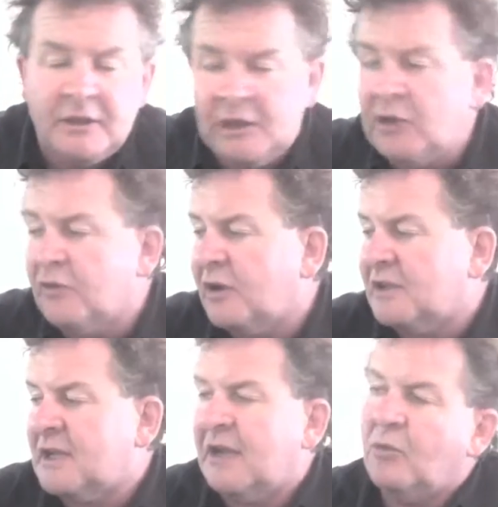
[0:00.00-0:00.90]
then you've got to
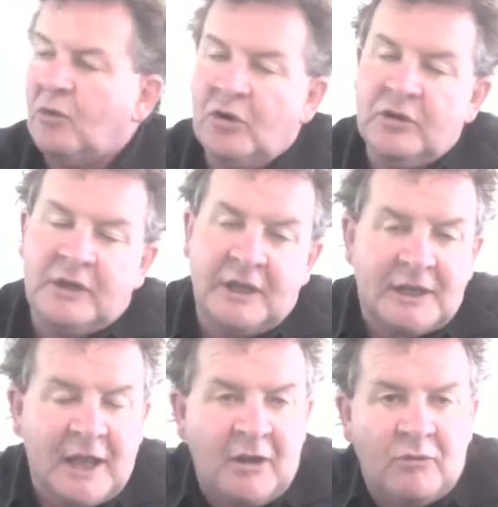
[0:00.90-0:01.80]
say a word that you
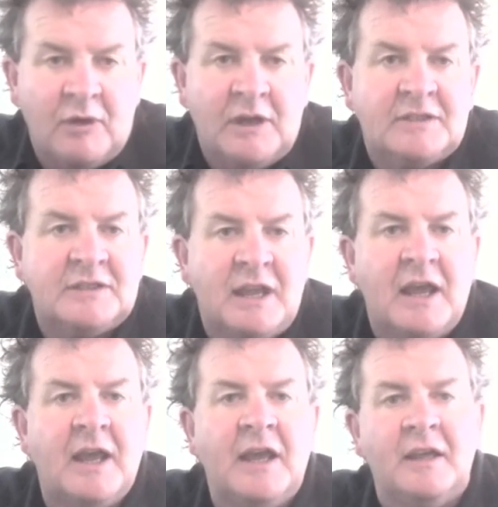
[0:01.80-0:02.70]
can't really
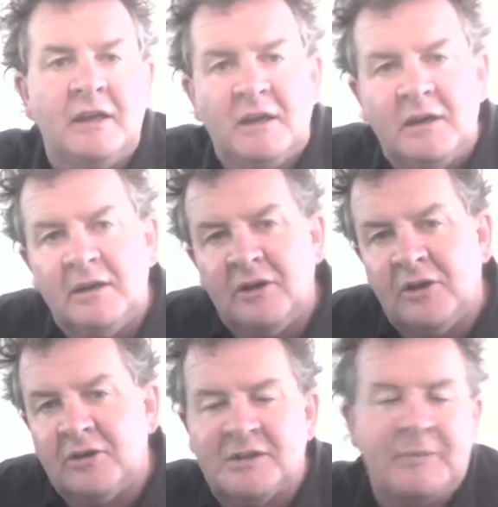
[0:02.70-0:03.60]
say, and
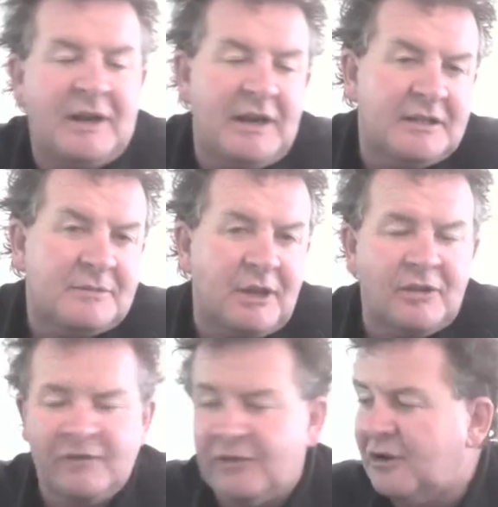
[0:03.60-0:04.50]
sommeliers
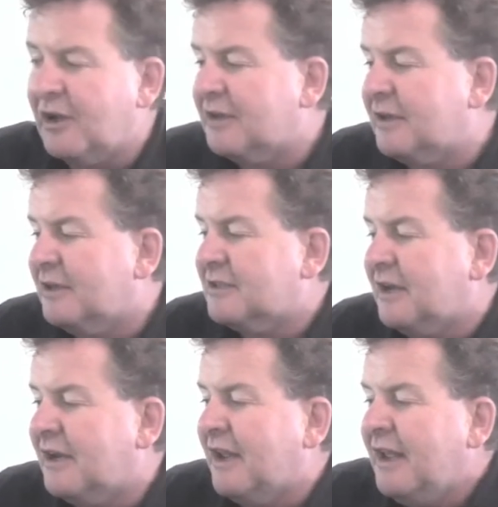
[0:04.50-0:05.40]
make you feel like dicks,
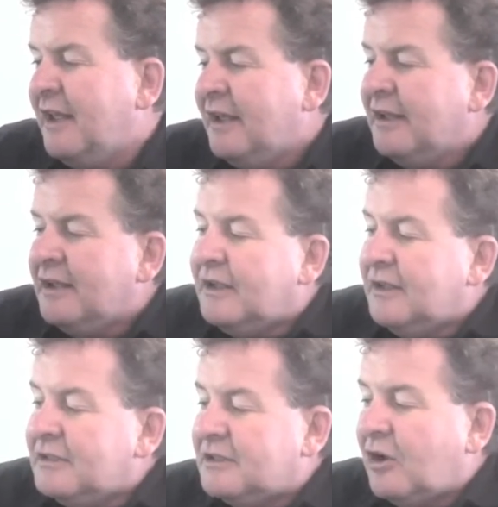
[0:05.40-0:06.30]
and
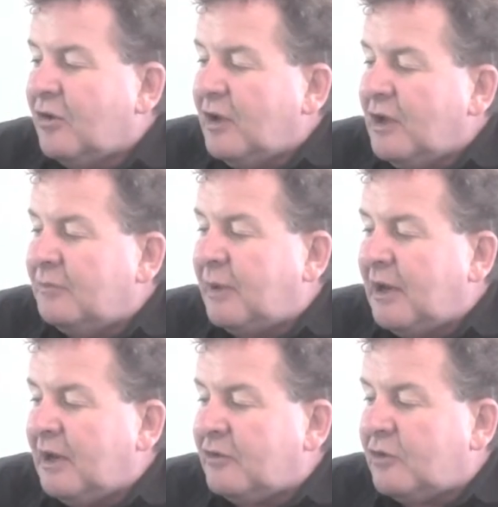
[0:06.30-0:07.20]
so.
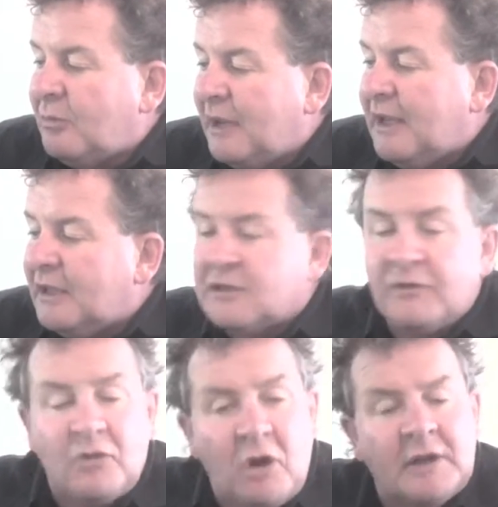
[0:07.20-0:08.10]
But to me, it's a
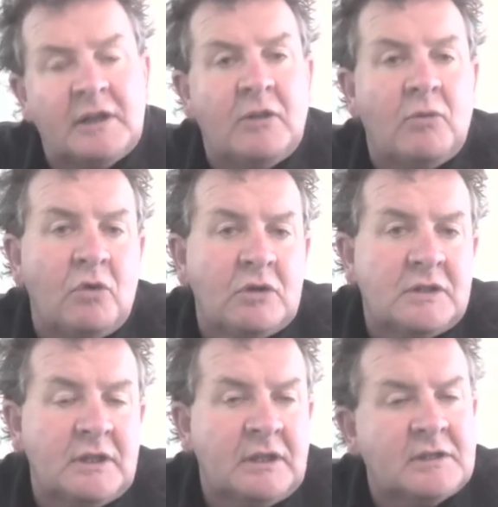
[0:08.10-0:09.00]
variety that works.